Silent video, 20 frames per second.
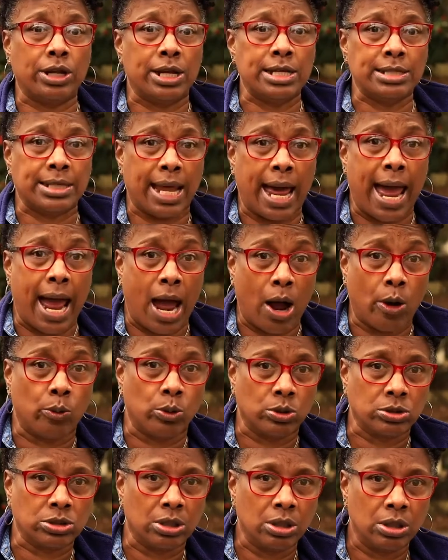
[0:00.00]
these
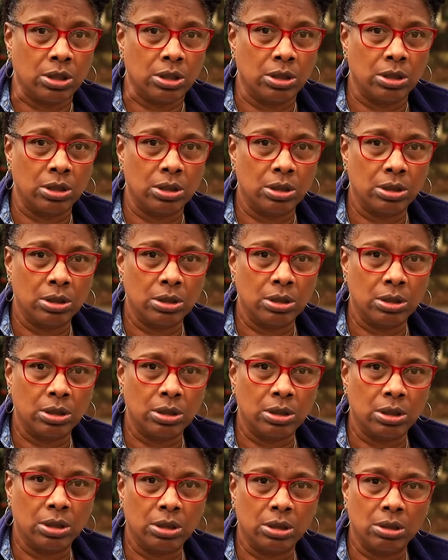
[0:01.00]
hours,
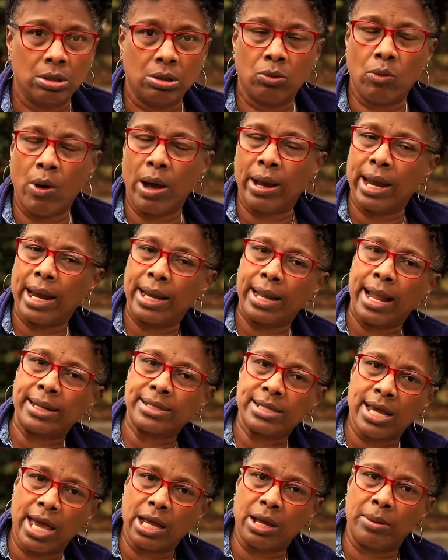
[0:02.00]
why can't I
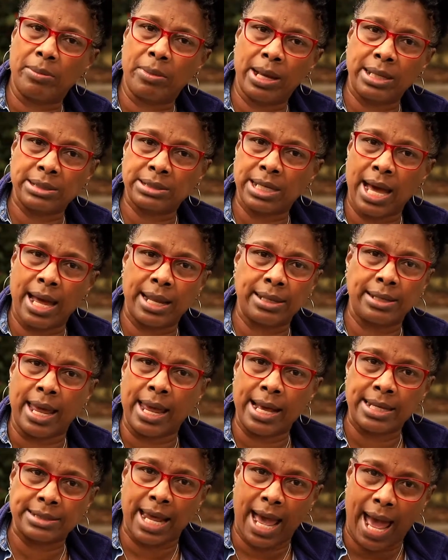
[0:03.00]
take them as
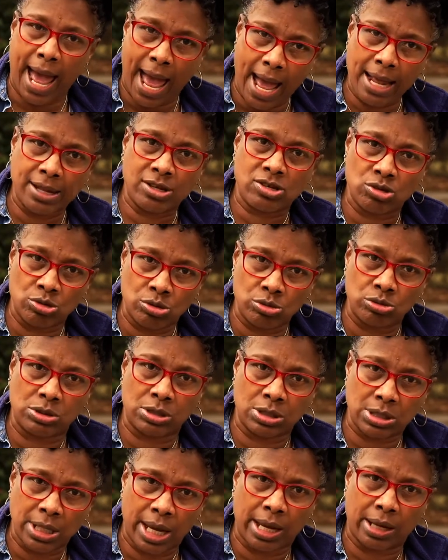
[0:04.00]
I choose
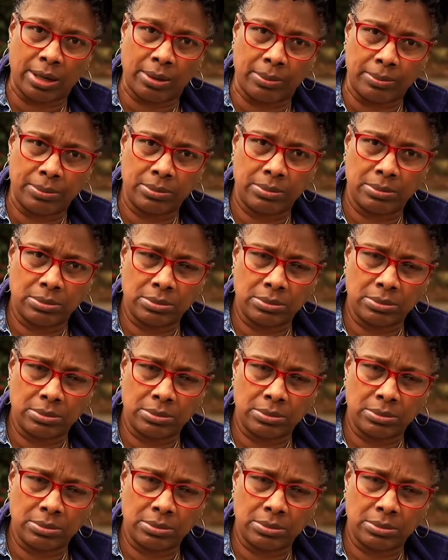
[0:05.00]
to take them?